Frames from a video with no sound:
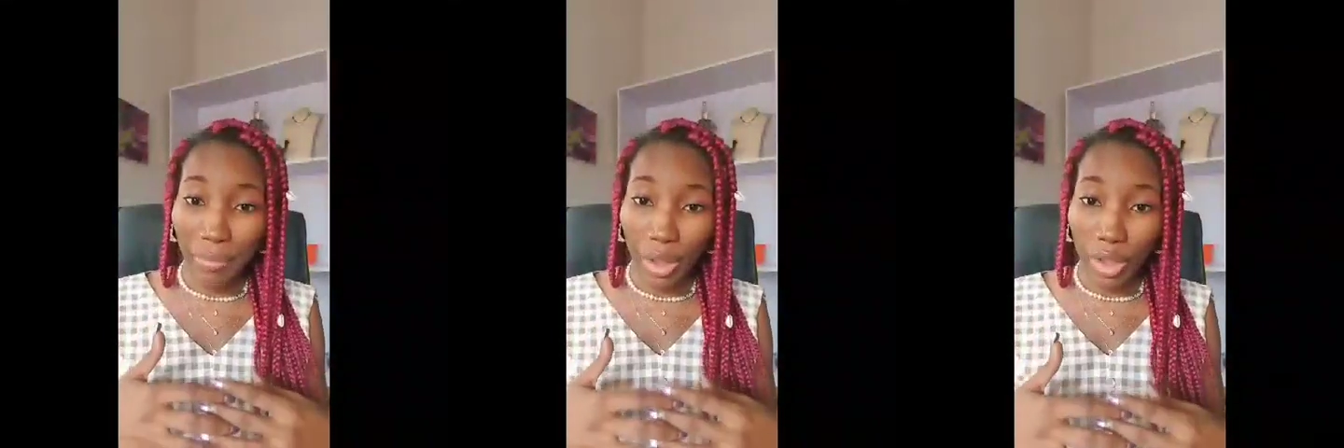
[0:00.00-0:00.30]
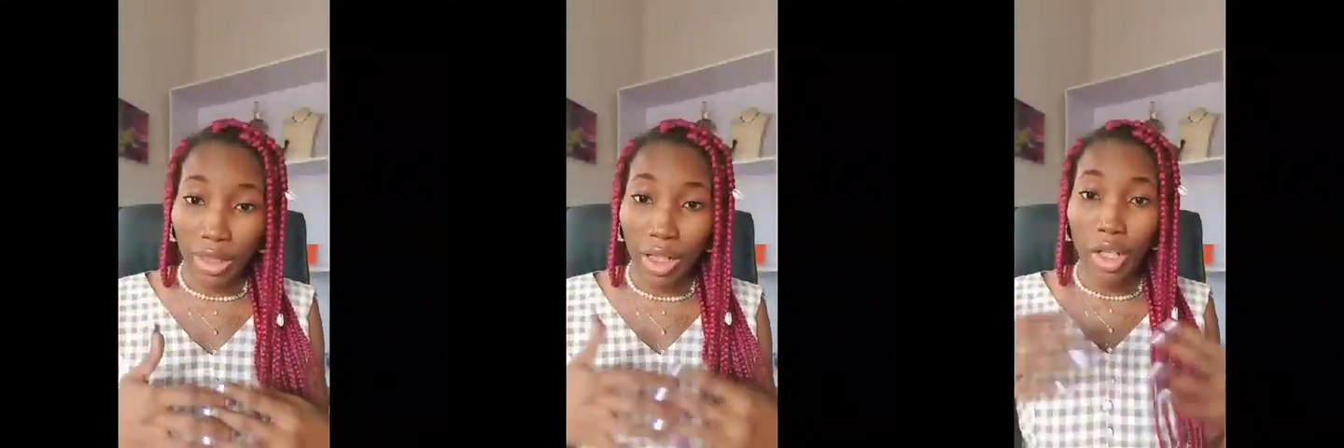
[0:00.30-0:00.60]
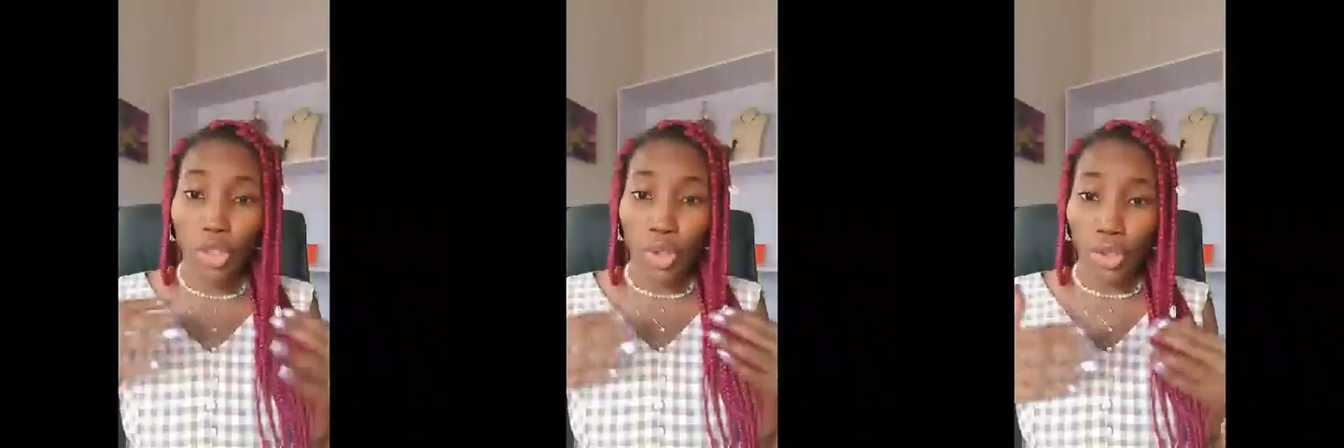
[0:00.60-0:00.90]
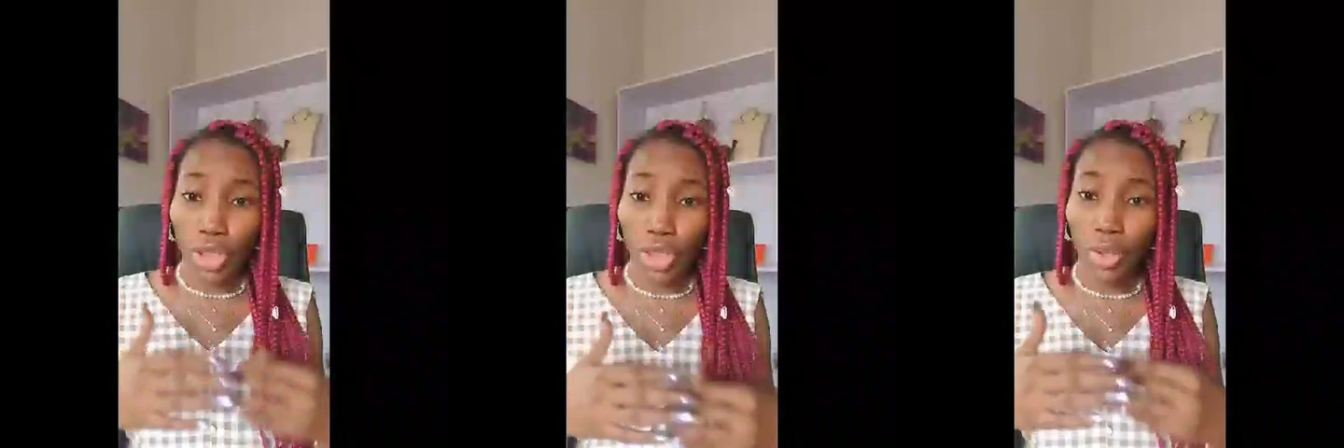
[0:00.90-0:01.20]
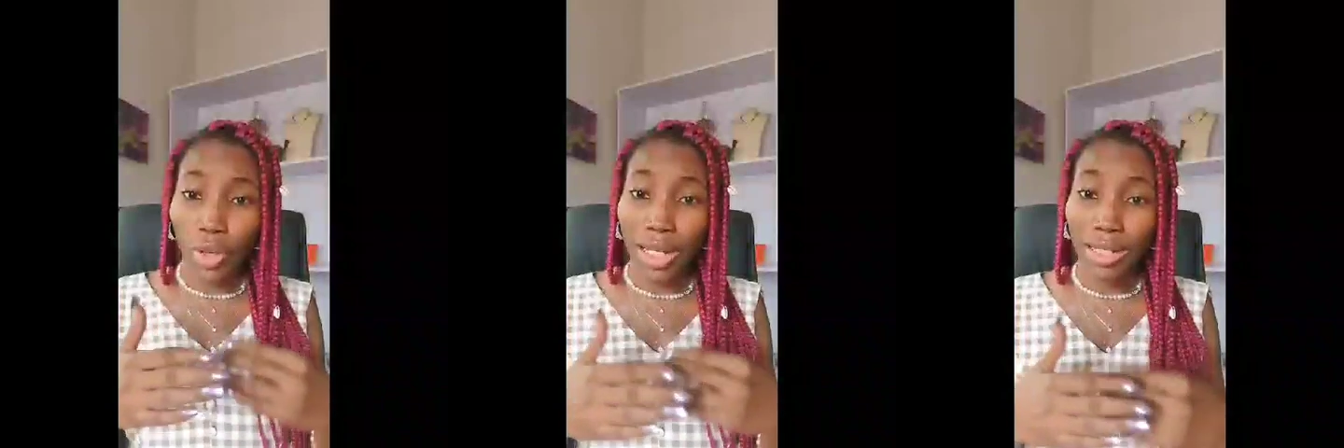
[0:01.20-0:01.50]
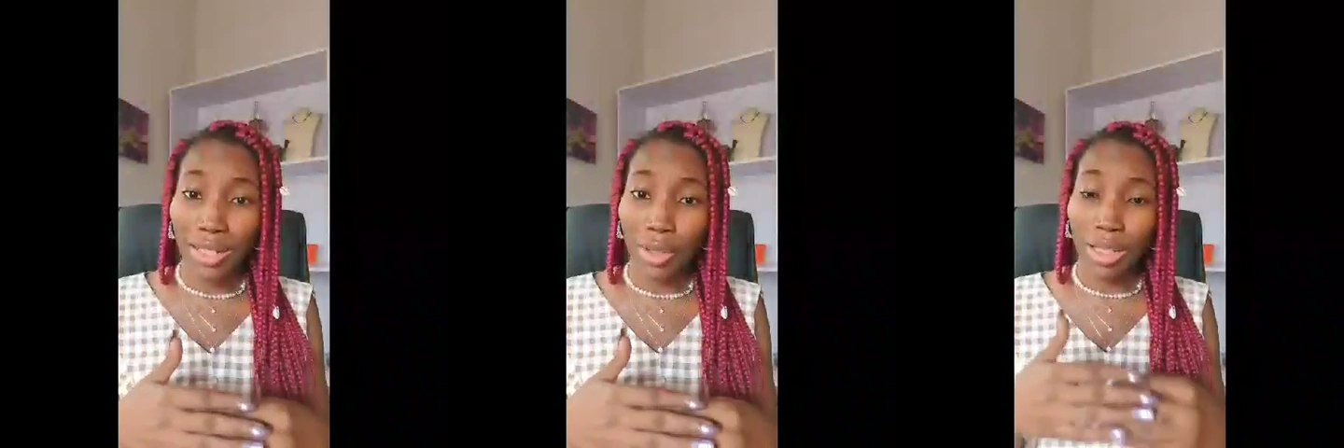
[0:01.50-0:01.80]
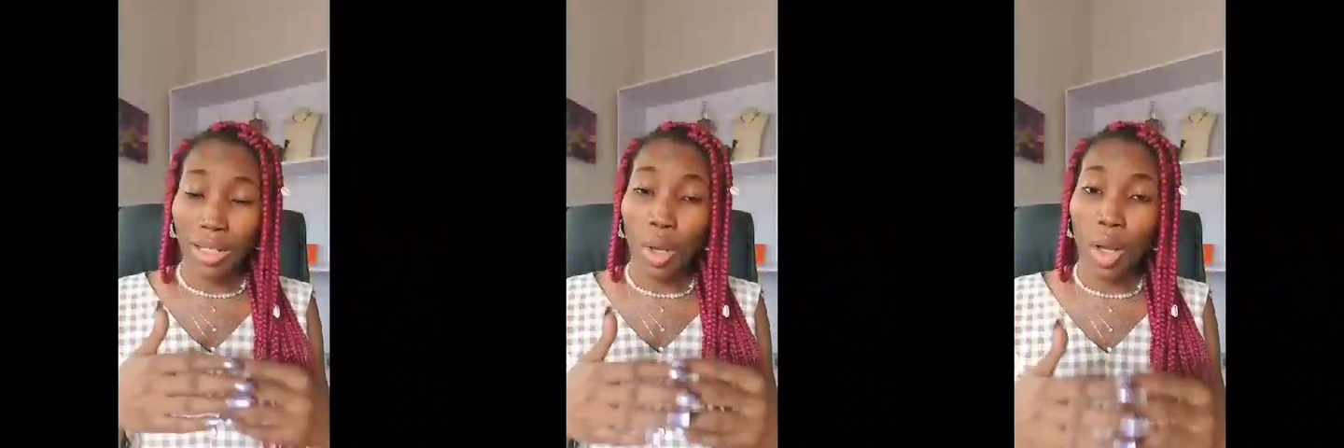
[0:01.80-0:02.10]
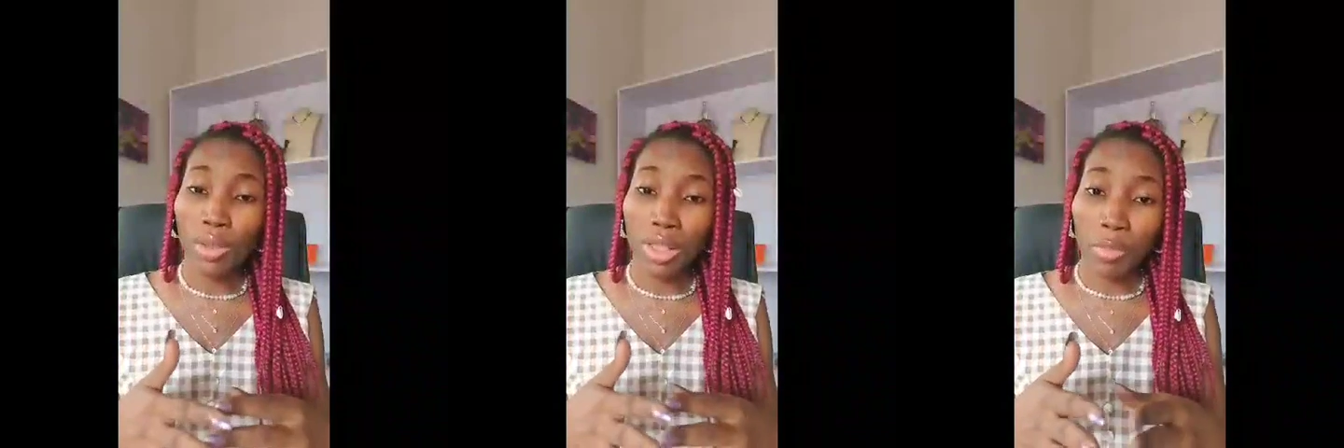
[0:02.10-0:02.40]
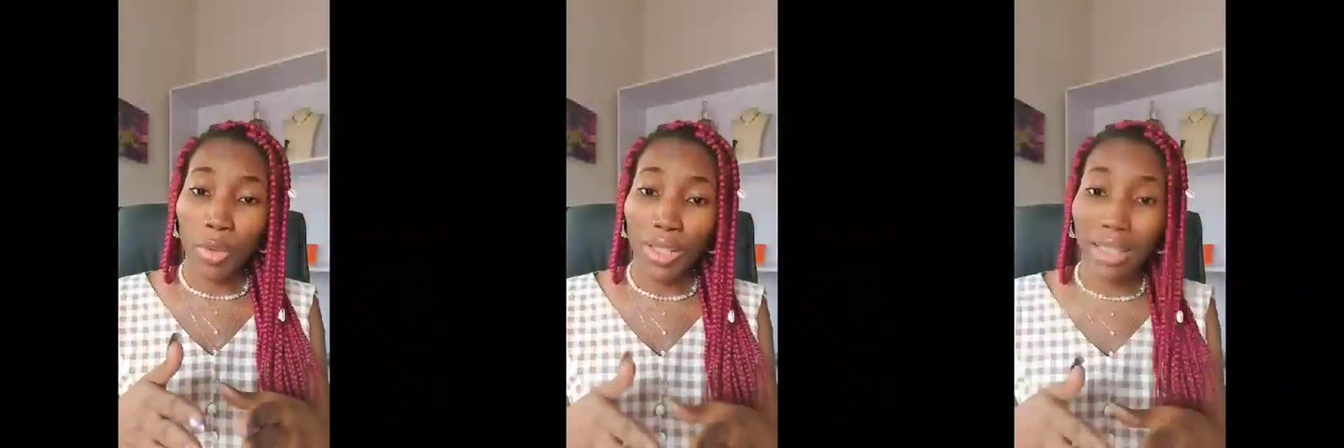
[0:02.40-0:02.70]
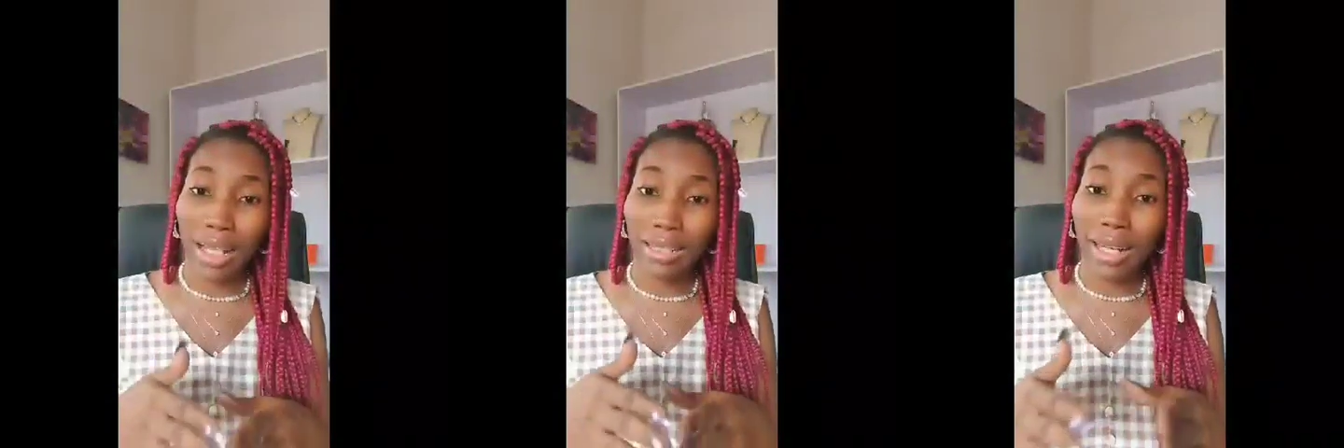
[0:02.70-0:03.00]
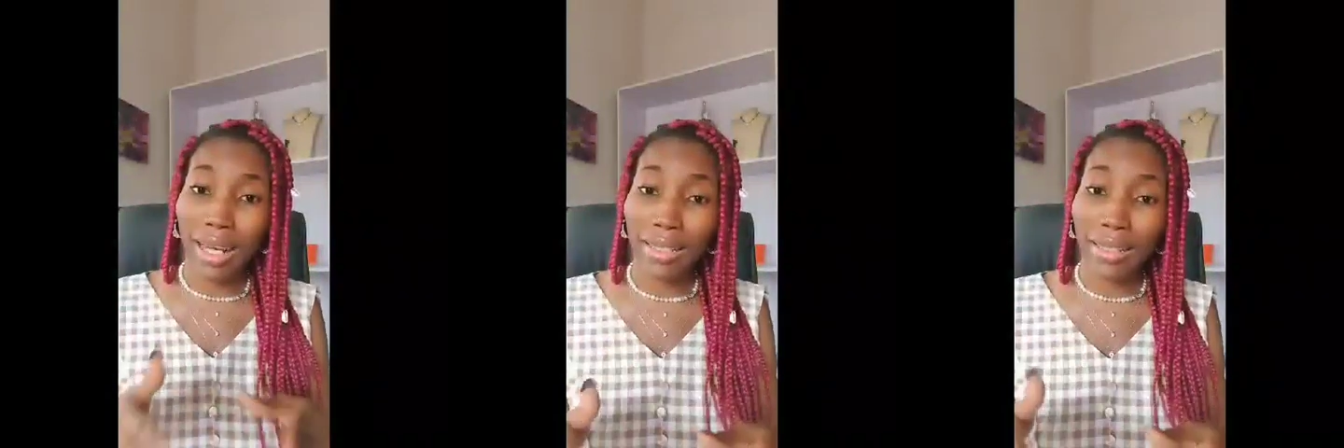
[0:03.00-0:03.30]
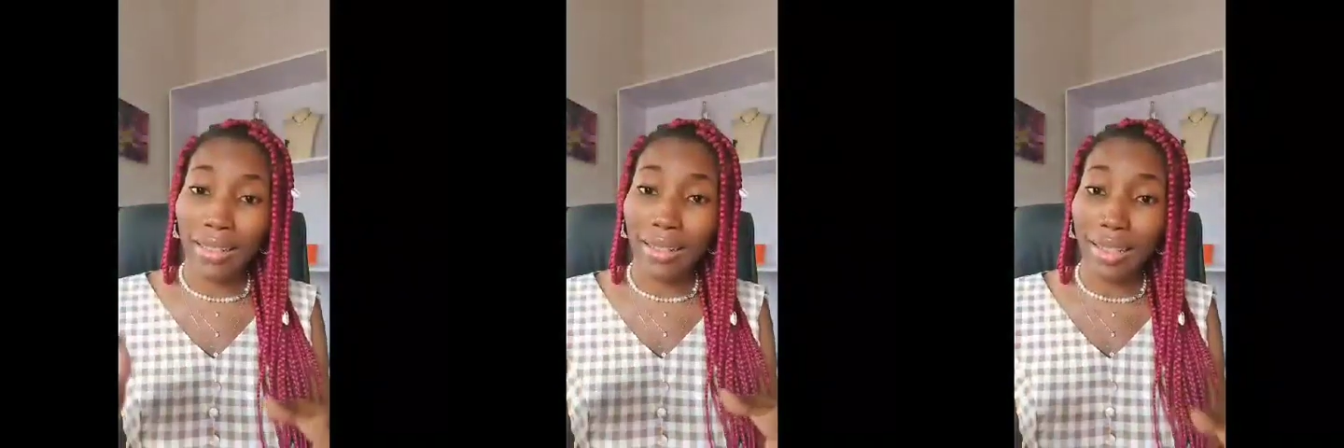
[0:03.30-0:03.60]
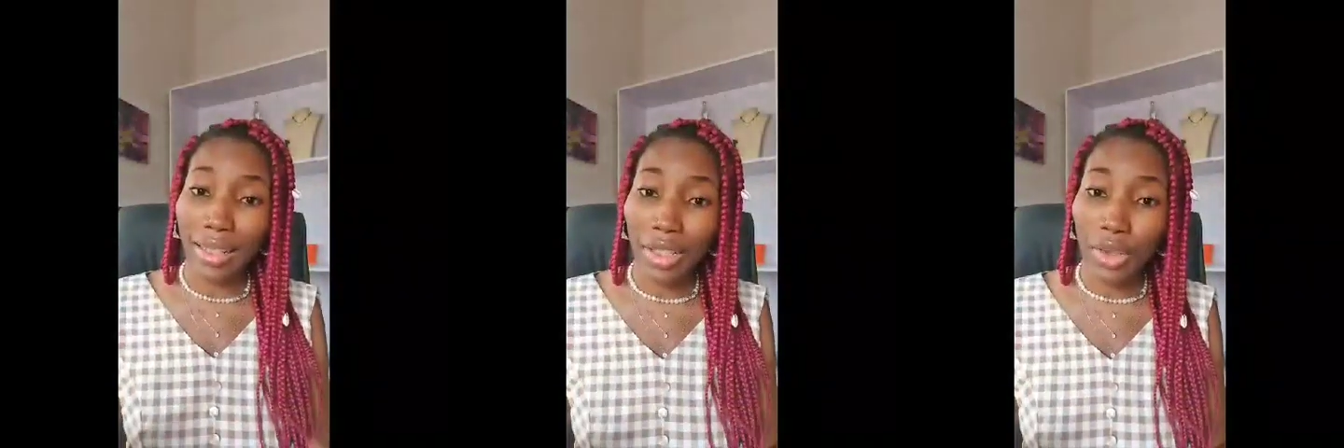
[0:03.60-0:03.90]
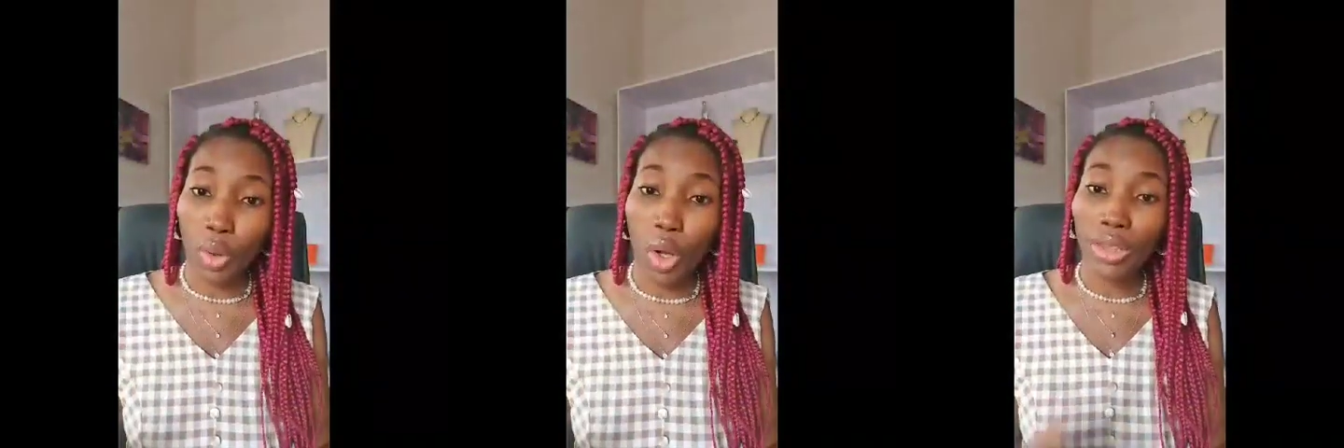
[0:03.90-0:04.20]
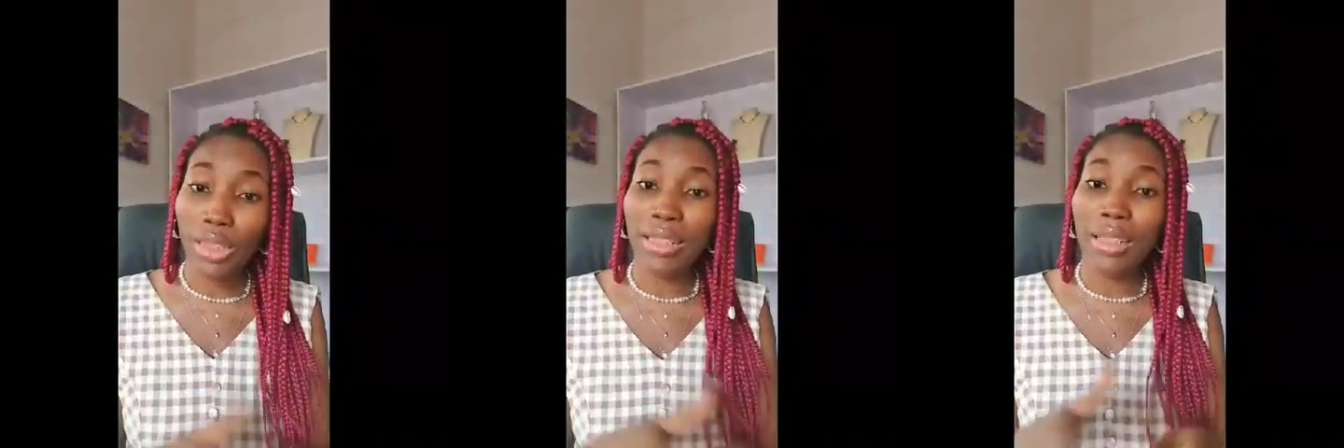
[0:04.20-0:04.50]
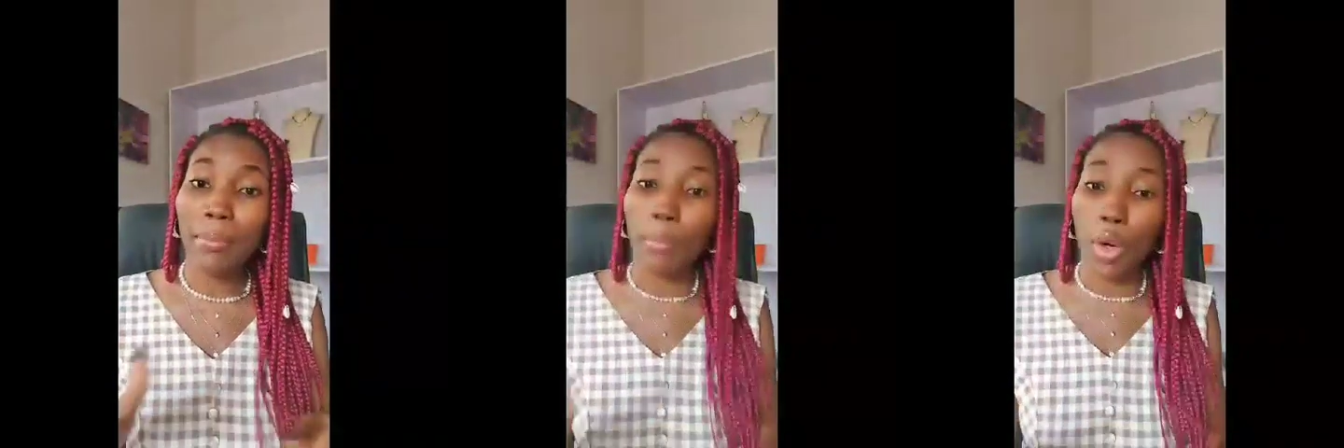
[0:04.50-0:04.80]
because your chi, your ancestors, and all the spirits that are guiding and leading you, all the Ndi